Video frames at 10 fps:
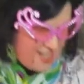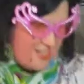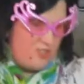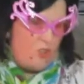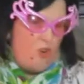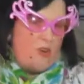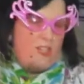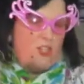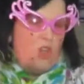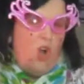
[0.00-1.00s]
today's
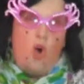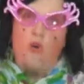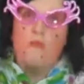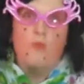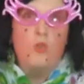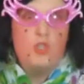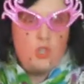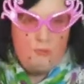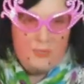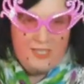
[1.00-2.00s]
story is called,
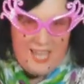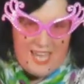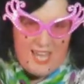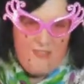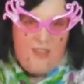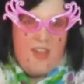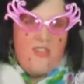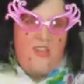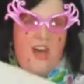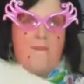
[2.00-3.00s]
would you believe,
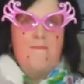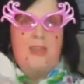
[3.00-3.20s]
The